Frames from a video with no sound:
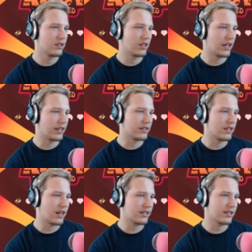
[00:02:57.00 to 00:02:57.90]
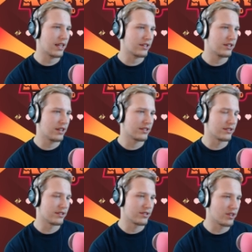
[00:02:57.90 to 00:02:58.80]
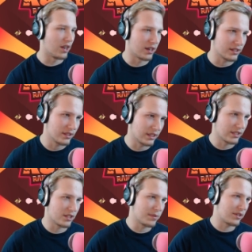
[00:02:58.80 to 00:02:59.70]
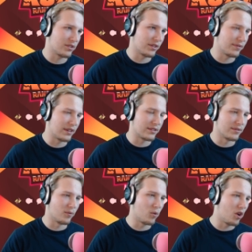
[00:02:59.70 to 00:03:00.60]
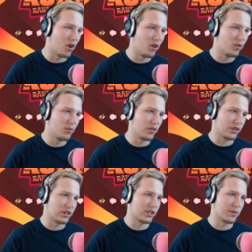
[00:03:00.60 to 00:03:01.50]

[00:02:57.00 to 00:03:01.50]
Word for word: Deoxys actually doesn't suck. Like it's a special defensive wall with a good